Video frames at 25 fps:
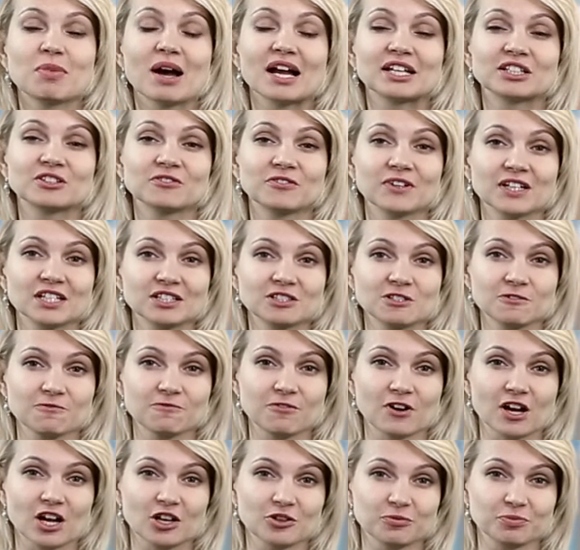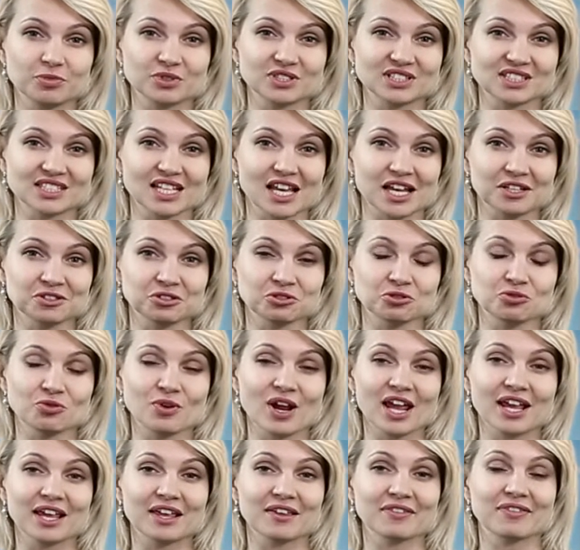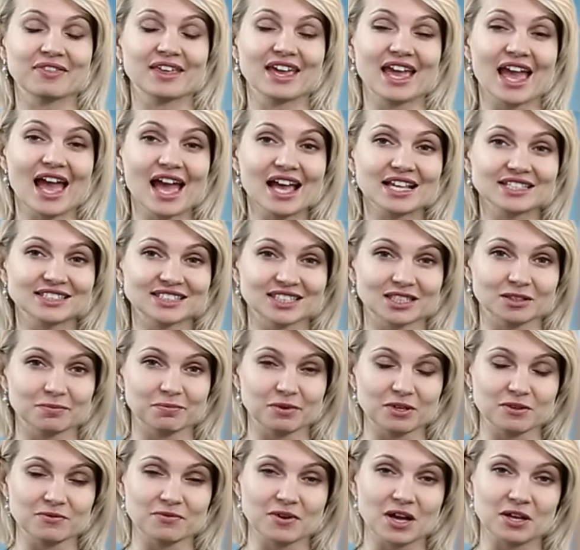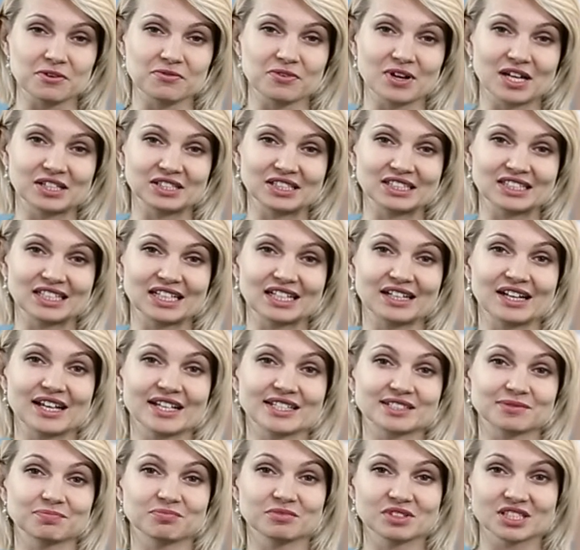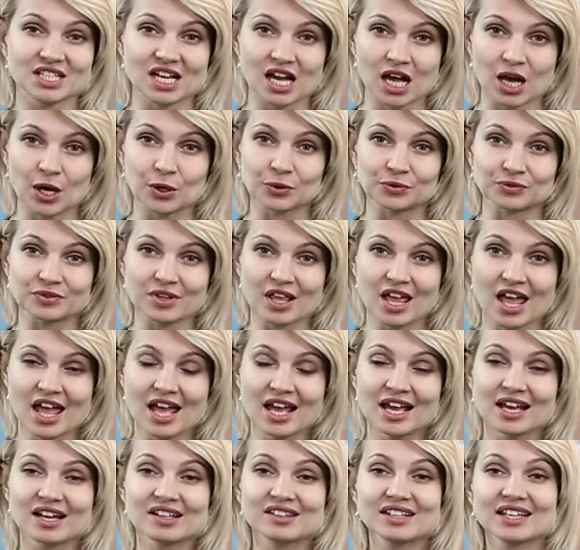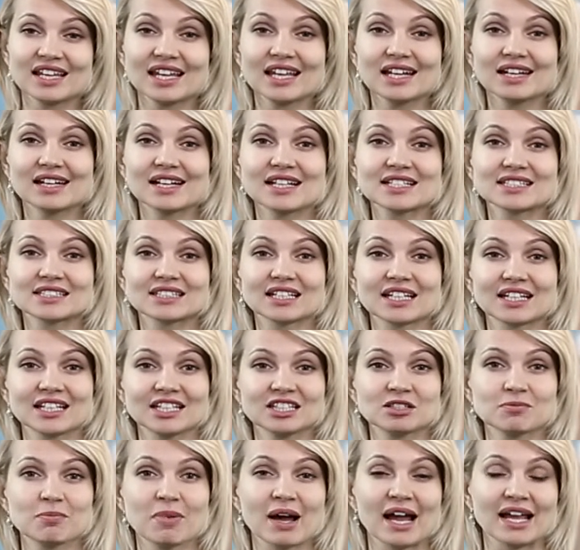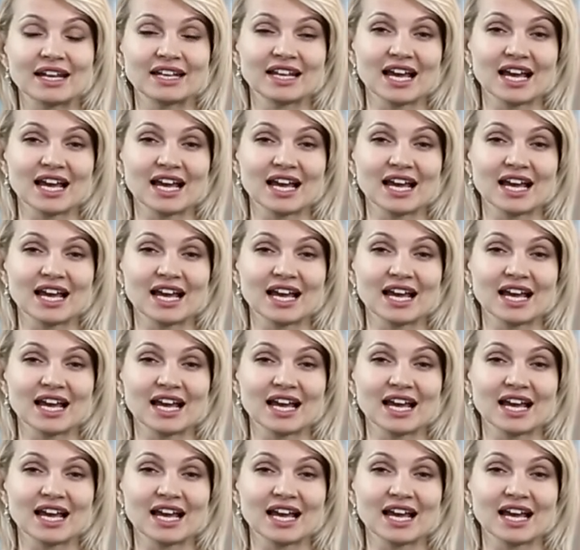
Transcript: by 25%, dragging the S&P 500 index down. The index slid by